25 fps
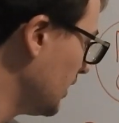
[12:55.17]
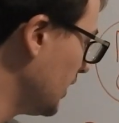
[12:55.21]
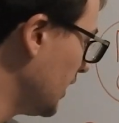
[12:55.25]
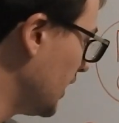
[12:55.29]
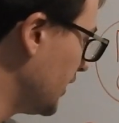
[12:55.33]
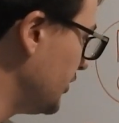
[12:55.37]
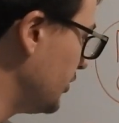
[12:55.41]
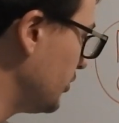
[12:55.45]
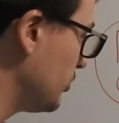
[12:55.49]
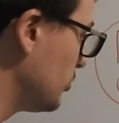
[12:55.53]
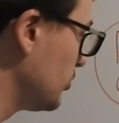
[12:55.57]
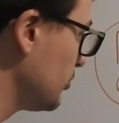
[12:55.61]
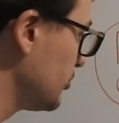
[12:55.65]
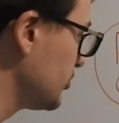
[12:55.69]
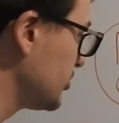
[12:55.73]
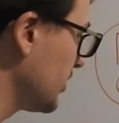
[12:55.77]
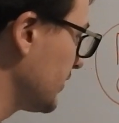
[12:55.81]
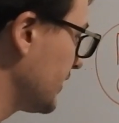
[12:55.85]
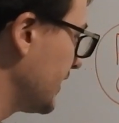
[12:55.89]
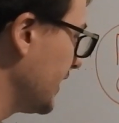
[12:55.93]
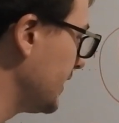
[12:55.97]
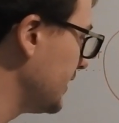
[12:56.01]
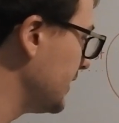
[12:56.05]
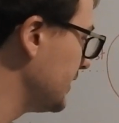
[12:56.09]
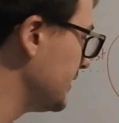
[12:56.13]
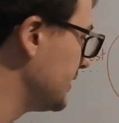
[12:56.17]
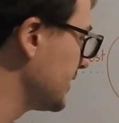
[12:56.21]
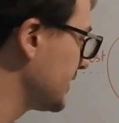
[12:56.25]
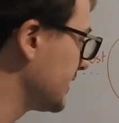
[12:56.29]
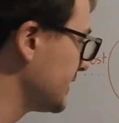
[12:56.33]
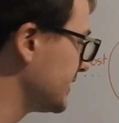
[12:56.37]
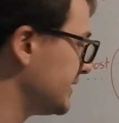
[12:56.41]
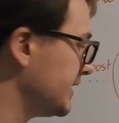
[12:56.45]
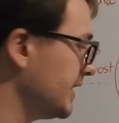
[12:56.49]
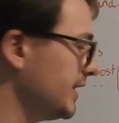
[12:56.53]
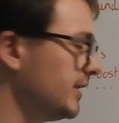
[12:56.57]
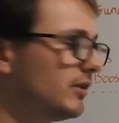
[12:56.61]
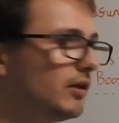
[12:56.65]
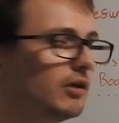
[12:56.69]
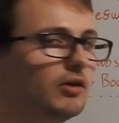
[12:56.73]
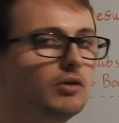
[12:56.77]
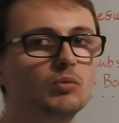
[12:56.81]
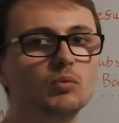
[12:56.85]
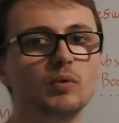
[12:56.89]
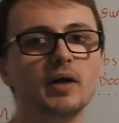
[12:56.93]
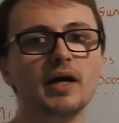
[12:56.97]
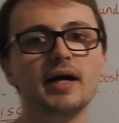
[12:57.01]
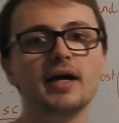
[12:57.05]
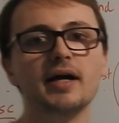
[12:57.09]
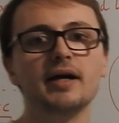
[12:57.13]
And you can also get it in the casino
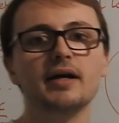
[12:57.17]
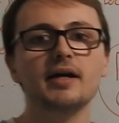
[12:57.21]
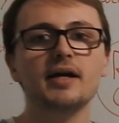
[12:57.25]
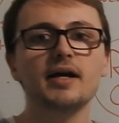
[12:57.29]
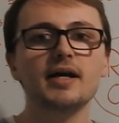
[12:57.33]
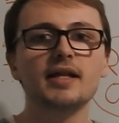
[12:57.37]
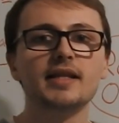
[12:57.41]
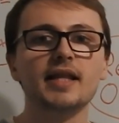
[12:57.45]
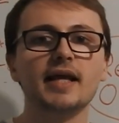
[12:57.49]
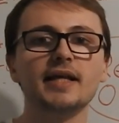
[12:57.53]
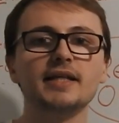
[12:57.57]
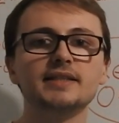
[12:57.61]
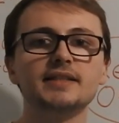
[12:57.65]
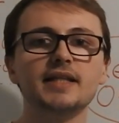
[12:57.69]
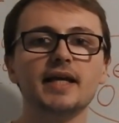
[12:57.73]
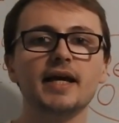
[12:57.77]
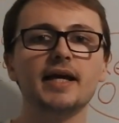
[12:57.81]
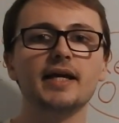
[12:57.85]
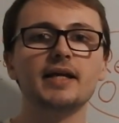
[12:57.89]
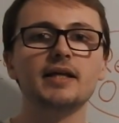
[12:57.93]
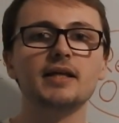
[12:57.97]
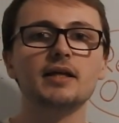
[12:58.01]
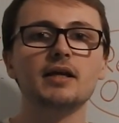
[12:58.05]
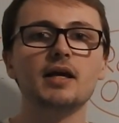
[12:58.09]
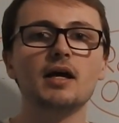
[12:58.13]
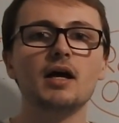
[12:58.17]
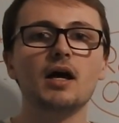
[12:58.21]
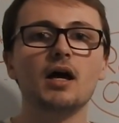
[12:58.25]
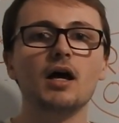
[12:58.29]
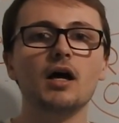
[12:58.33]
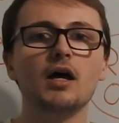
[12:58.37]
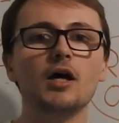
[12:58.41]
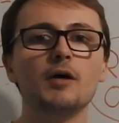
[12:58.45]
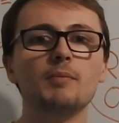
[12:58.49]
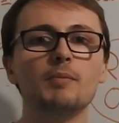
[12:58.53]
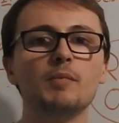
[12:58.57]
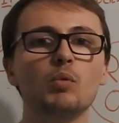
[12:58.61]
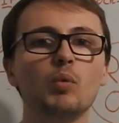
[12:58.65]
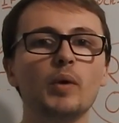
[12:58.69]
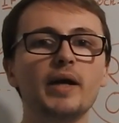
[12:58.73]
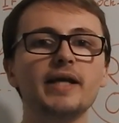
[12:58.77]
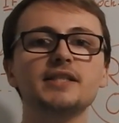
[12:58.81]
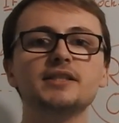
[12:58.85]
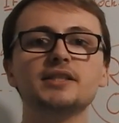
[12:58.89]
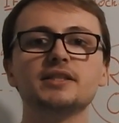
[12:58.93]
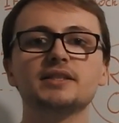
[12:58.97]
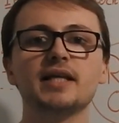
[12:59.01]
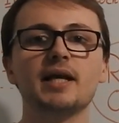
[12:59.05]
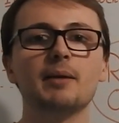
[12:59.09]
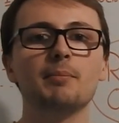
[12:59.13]
where they say
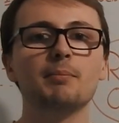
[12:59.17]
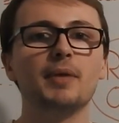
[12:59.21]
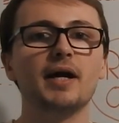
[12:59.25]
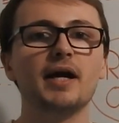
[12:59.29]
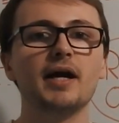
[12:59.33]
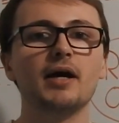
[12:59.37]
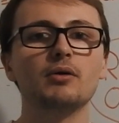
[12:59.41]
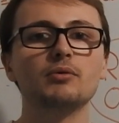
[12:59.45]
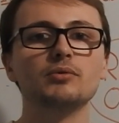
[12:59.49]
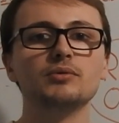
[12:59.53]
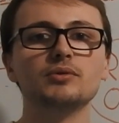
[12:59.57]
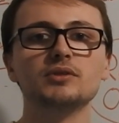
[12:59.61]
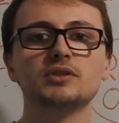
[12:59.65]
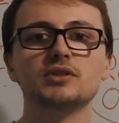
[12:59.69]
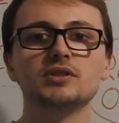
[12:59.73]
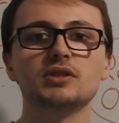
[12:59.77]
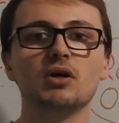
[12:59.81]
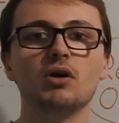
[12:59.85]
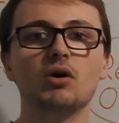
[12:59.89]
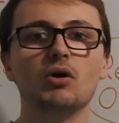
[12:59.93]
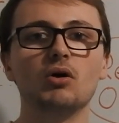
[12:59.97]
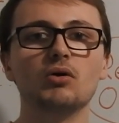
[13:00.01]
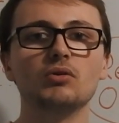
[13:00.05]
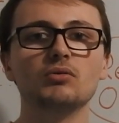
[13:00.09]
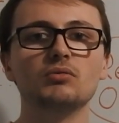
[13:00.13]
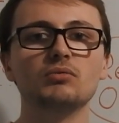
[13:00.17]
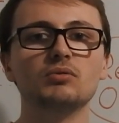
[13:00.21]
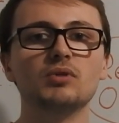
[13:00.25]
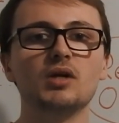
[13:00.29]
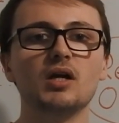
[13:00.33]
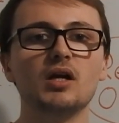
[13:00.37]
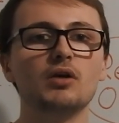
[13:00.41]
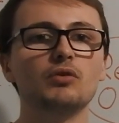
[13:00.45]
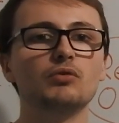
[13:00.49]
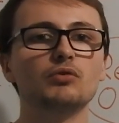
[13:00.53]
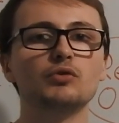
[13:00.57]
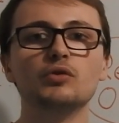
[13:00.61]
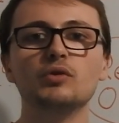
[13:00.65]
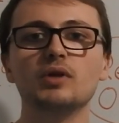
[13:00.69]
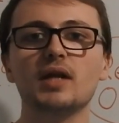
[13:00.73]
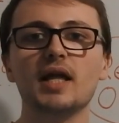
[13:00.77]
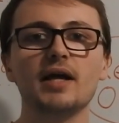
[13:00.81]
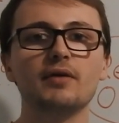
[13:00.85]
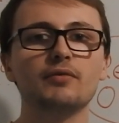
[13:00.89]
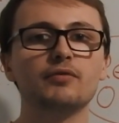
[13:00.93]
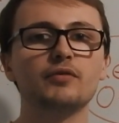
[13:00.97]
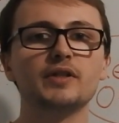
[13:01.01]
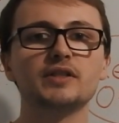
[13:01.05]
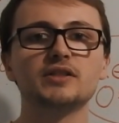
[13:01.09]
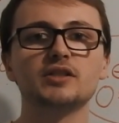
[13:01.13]
wager £10 on
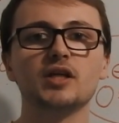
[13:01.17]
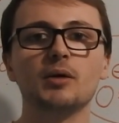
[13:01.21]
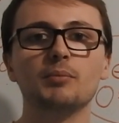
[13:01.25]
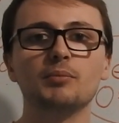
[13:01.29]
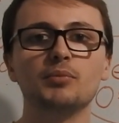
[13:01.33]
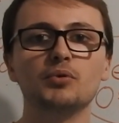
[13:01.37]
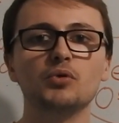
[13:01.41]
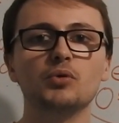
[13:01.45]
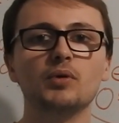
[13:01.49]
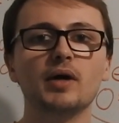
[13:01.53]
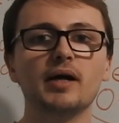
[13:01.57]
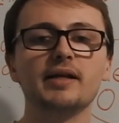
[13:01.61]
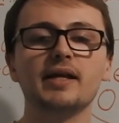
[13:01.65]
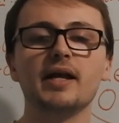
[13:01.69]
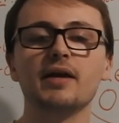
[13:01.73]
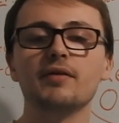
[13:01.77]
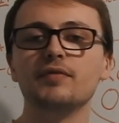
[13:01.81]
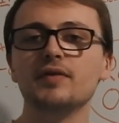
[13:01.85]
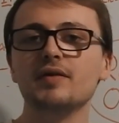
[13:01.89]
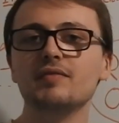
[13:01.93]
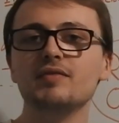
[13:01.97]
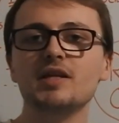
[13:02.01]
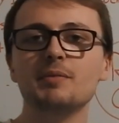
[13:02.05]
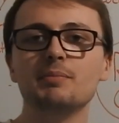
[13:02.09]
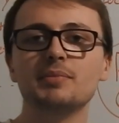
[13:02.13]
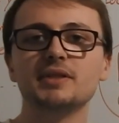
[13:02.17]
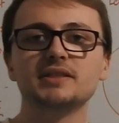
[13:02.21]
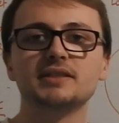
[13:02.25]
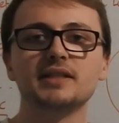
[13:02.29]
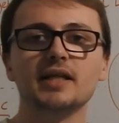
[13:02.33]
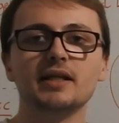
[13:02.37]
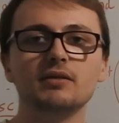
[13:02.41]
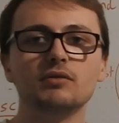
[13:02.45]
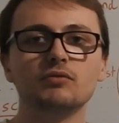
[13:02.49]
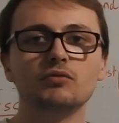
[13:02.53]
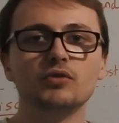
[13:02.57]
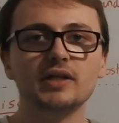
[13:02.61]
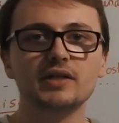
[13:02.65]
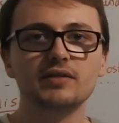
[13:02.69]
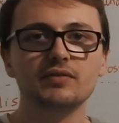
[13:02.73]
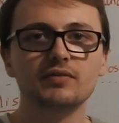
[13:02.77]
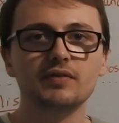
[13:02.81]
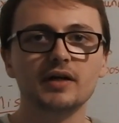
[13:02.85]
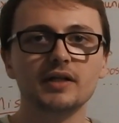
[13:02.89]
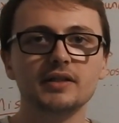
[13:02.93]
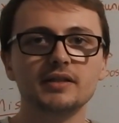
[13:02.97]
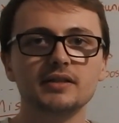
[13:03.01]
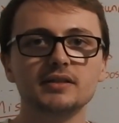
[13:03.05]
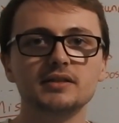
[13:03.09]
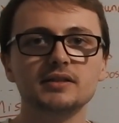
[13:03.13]
roulette, for example, and get 50%
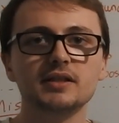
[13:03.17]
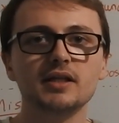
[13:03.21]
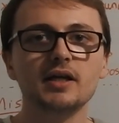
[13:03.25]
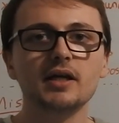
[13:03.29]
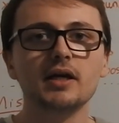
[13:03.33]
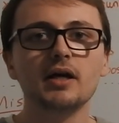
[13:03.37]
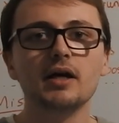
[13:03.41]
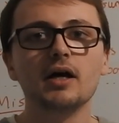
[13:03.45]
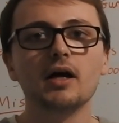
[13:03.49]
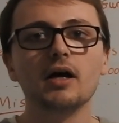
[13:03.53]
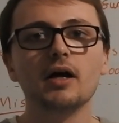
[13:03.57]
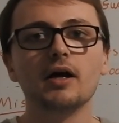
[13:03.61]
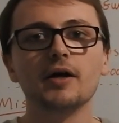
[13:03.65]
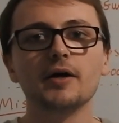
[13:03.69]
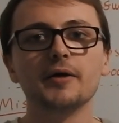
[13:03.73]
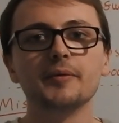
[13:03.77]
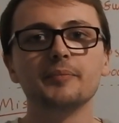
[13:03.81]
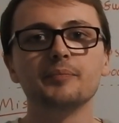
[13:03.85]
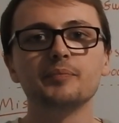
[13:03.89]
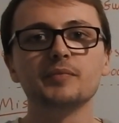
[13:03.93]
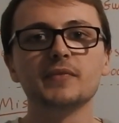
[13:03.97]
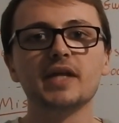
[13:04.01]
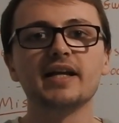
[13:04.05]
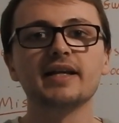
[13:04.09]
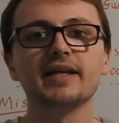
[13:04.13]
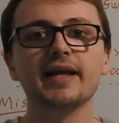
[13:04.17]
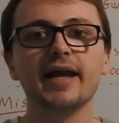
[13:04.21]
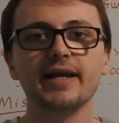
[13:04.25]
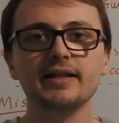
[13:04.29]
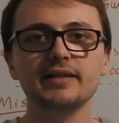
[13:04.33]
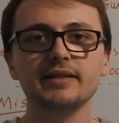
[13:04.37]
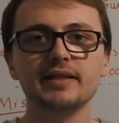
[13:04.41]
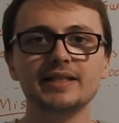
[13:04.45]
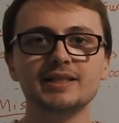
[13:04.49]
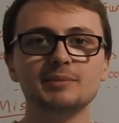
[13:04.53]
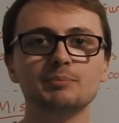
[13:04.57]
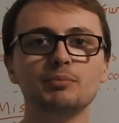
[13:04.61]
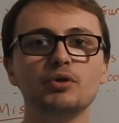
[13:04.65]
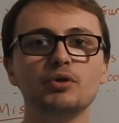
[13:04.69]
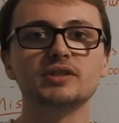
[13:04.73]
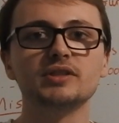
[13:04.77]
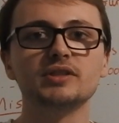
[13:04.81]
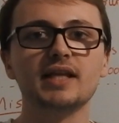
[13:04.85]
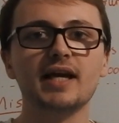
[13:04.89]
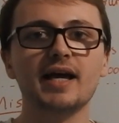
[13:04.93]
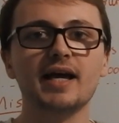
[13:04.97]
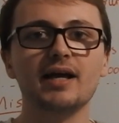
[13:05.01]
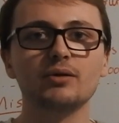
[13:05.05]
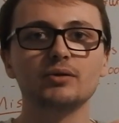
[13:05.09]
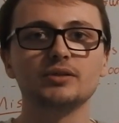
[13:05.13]
refund. Again, this
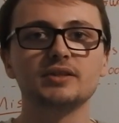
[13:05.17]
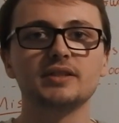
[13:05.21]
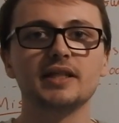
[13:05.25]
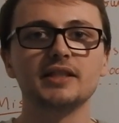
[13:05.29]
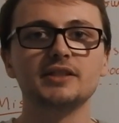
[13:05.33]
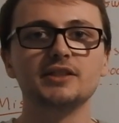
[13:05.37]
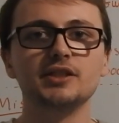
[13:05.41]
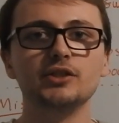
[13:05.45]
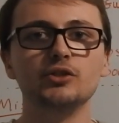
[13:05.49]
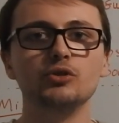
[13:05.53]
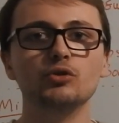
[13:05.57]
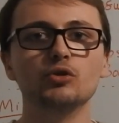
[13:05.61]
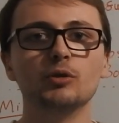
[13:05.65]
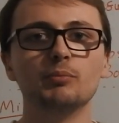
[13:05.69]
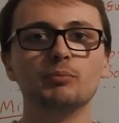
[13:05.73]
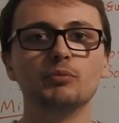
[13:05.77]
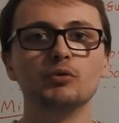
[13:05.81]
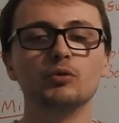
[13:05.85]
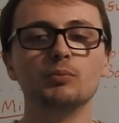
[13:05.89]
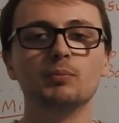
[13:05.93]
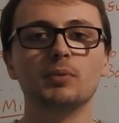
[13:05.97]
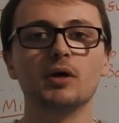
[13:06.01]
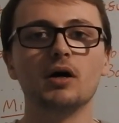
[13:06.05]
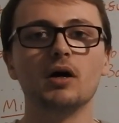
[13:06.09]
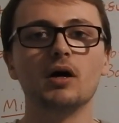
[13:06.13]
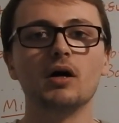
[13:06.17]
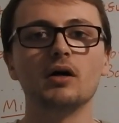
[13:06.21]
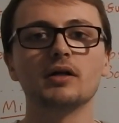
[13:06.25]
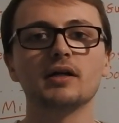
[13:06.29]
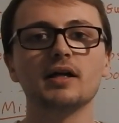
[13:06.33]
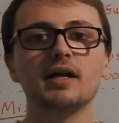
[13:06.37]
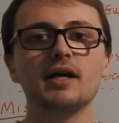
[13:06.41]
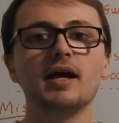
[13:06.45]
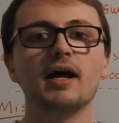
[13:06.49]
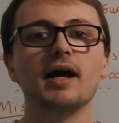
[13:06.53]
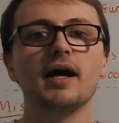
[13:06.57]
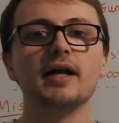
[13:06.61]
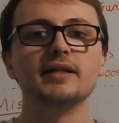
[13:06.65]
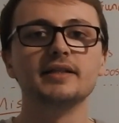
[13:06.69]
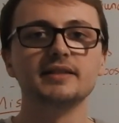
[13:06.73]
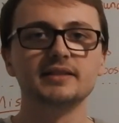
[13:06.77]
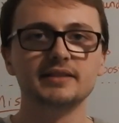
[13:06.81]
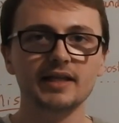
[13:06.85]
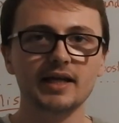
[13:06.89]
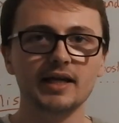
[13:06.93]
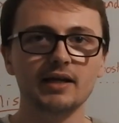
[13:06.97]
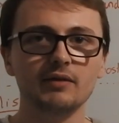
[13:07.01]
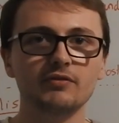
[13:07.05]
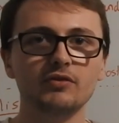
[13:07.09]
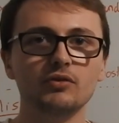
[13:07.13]
the house edge in your ballpark and is
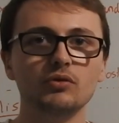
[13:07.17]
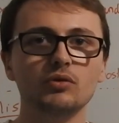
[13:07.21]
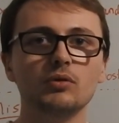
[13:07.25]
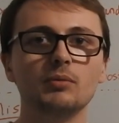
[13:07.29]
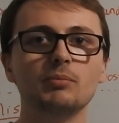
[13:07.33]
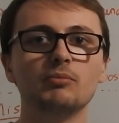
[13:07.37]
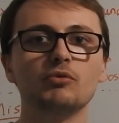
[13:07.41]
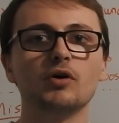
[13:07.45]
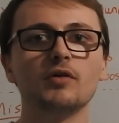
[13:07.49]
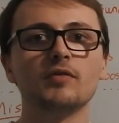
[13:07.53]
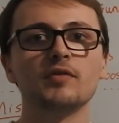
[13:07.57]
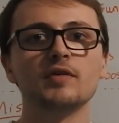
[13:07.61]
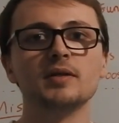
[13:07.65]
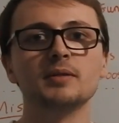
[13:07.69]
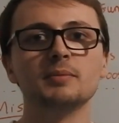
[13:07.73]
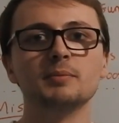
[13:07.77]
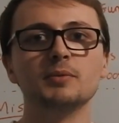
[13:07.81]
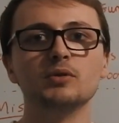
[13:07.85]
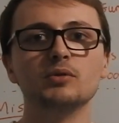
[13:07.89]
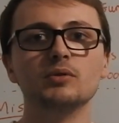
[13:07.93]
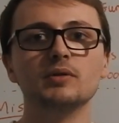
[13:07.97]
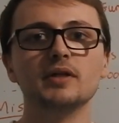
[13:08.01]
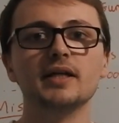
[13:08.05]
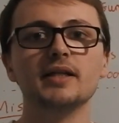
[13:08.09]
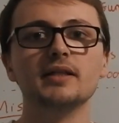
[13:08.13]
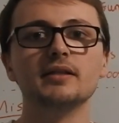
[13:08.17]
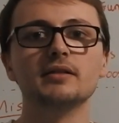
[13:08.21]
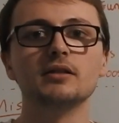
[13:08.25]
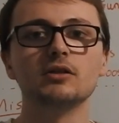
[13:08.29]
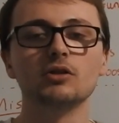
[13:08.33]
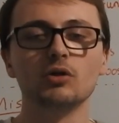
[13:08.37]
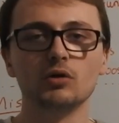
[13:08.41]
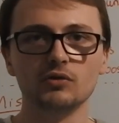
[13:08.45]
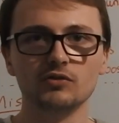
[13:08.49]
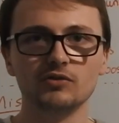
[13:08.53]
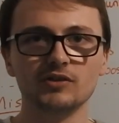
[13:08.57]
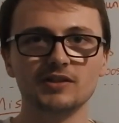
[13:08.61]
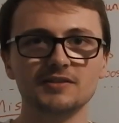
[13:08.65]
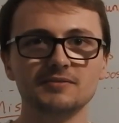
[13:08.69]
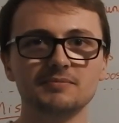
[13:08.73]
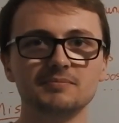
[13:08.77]
therefore profitable in the long run.